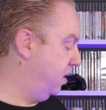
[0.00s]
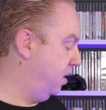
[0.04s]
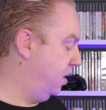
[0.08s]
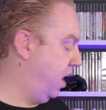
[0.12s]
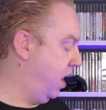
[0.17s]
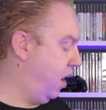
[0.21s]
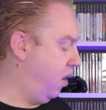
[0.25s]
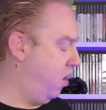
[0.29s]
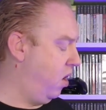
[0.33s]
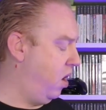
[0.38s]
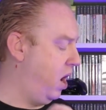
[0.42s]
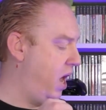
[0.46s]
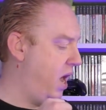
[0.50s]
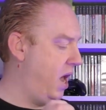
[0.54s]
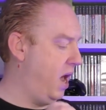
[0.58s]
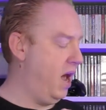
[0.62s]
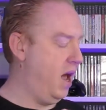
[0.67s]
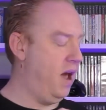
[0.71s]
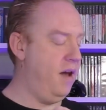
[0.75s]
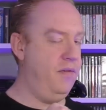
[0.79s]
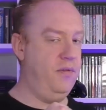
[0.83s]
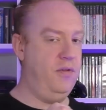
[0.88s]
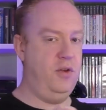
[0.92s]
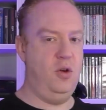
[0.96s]
Now, I
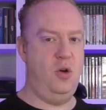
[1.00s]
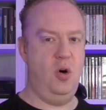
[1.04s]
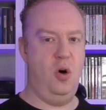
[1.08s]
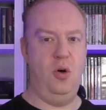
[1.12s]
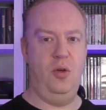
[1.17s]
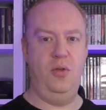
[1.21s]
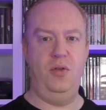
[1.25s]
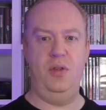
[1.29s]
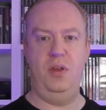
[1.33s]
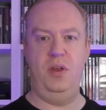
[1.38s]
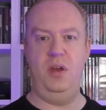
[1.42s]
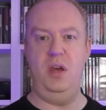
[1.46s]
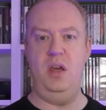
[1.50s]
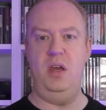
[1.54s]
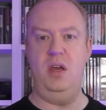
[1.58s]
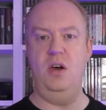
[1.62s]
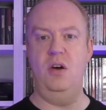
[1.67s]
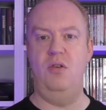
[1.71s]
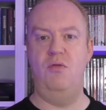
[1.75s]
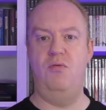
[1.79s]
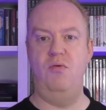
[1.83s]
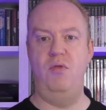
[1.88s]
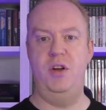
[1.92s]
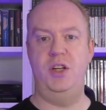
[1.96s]
have got
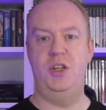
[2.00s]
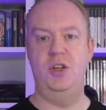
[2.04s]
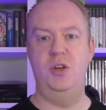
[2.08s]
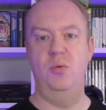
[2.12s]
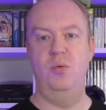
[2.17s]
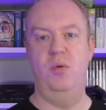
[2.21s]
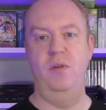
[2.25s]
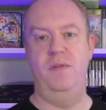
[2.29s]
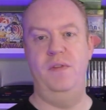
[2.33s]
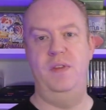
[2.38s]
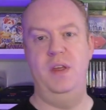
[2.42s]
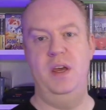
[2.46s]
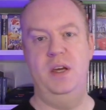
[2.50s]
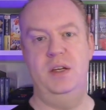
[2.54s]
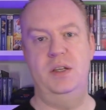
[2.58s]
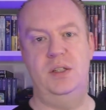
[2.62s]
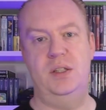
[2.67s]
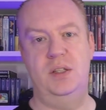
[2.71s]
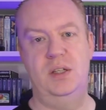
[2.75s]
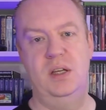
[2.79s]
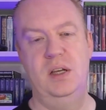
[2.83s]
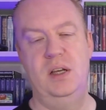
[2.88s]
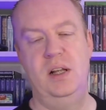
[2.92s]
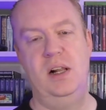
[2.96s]
the original of
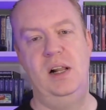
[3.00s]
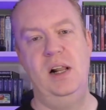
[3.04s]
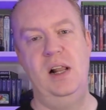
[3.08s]
this.